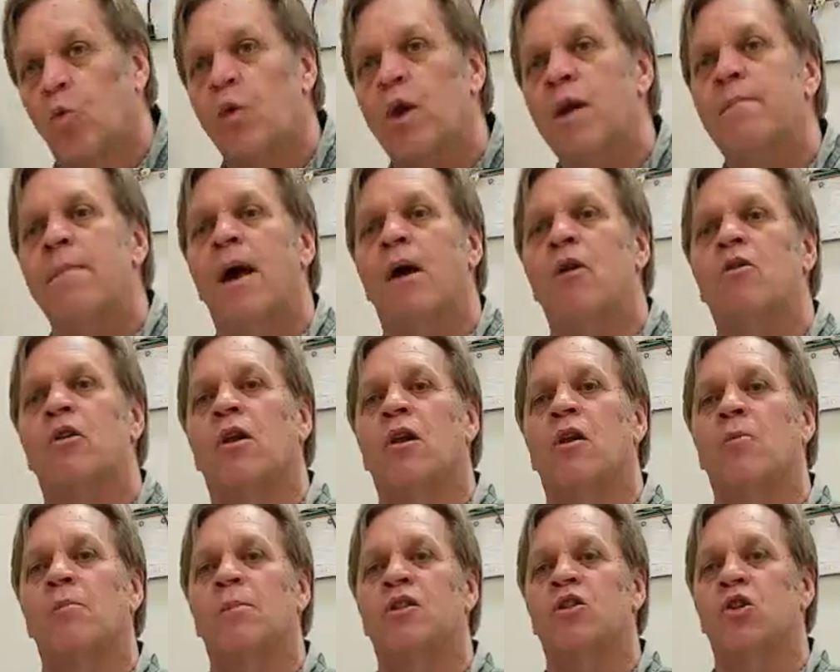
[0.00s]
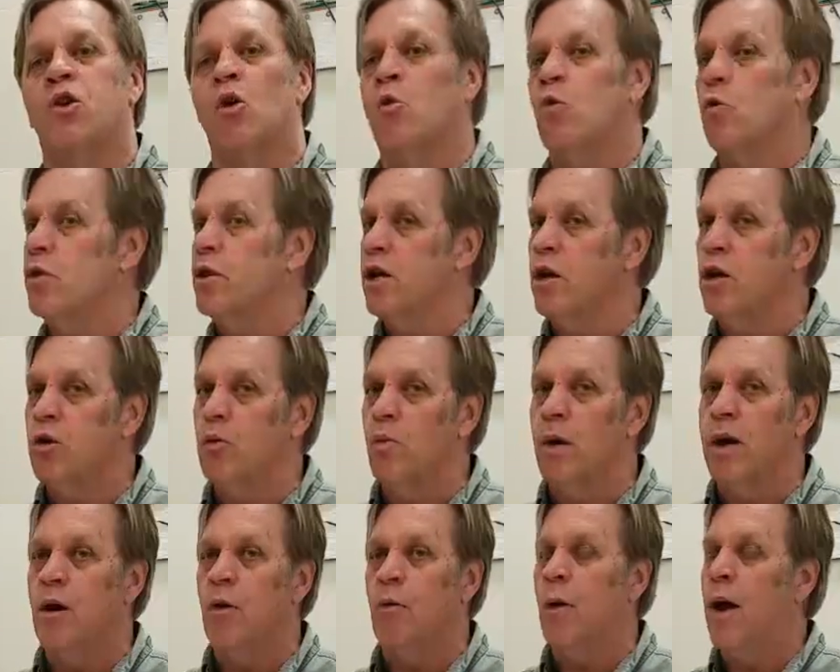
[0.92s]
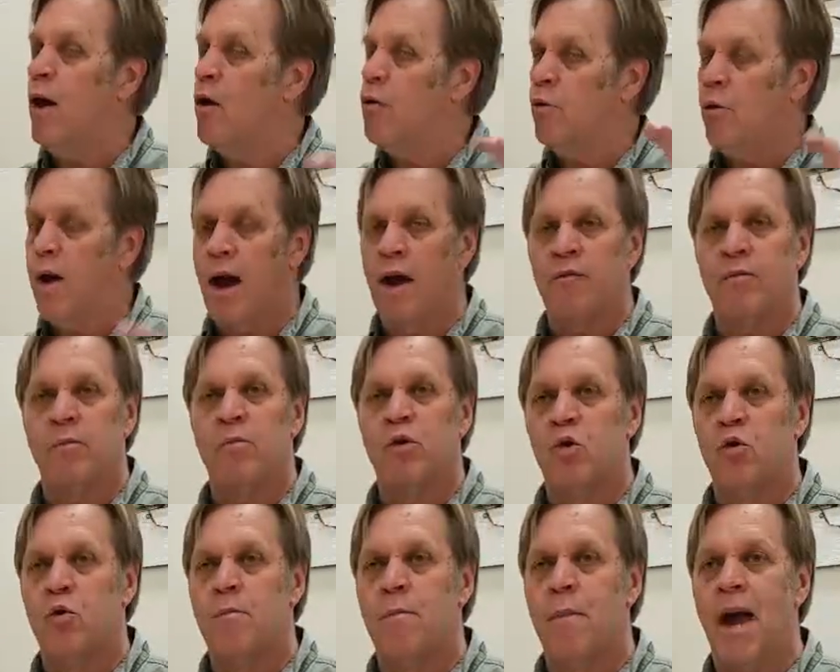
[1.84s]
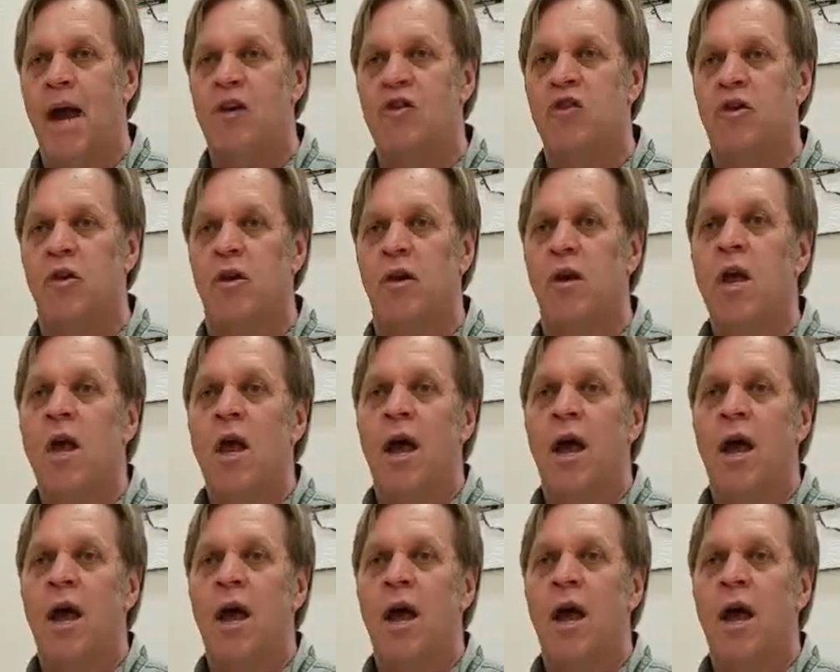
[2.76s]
rebound a little bit slower the other way around, or have them to match.